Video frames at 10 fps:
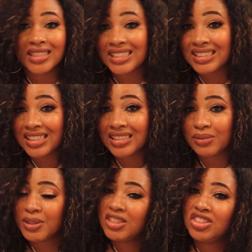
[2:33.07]
send text
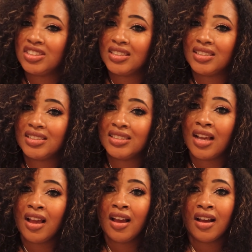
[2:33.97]
messages,
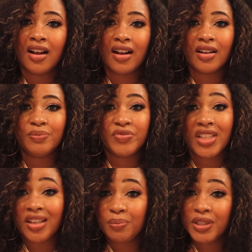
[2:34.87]

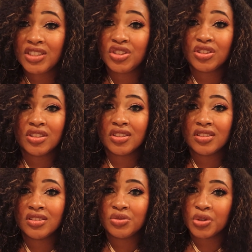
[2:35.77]
take
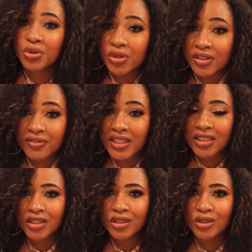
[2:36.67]
pictures, record
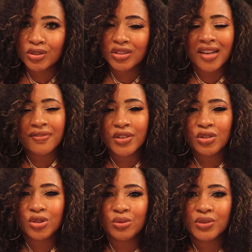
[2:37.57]
videos, not for
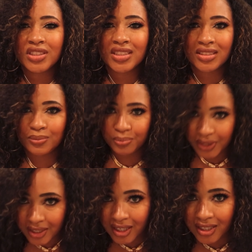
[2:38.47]
YouTube, but just
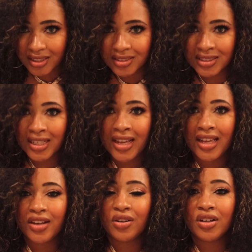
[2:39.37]
because.
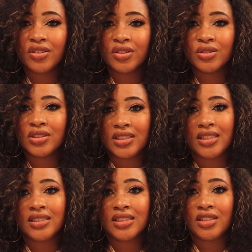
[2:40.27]
And all of those
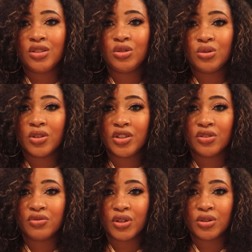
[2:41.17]
things that you do on your
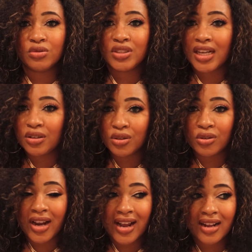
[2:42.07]
phone, download
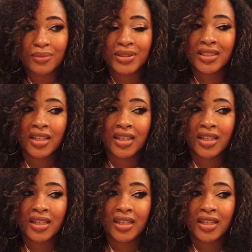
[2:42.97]
apps,